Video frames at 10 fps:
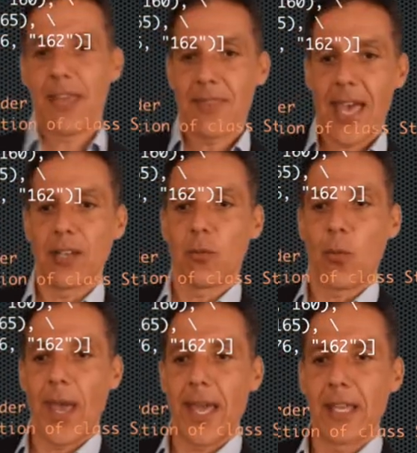And then
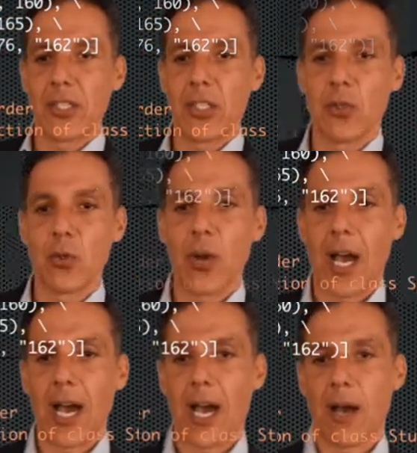when you
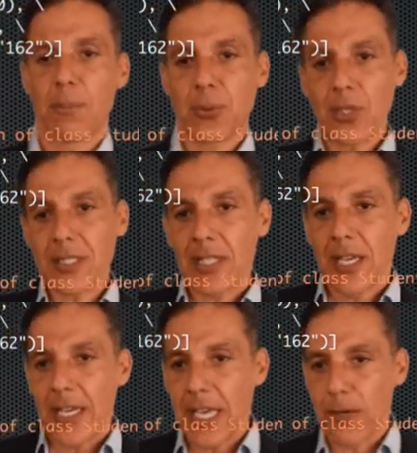uh, print,
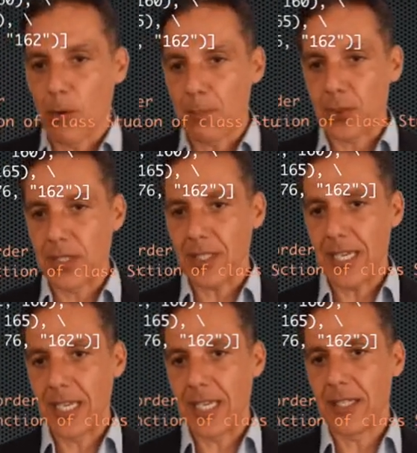it will print
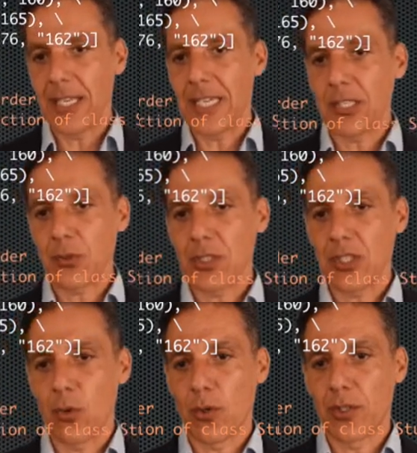in
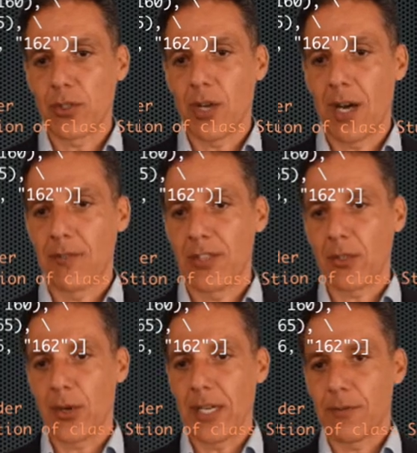increasing order of the
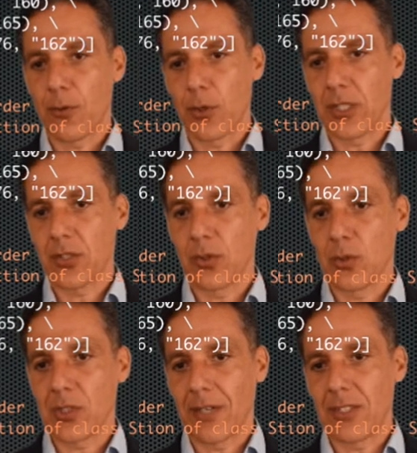grade, 42,
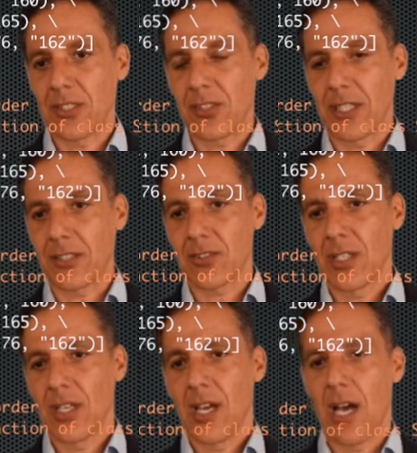76,
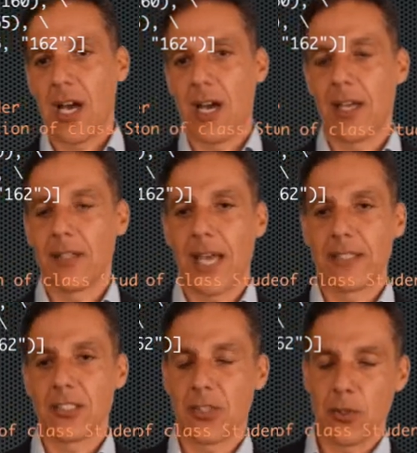uh,
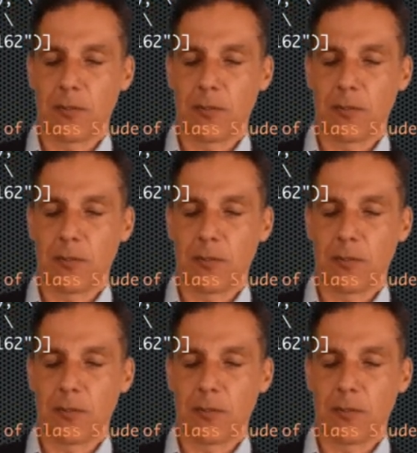92.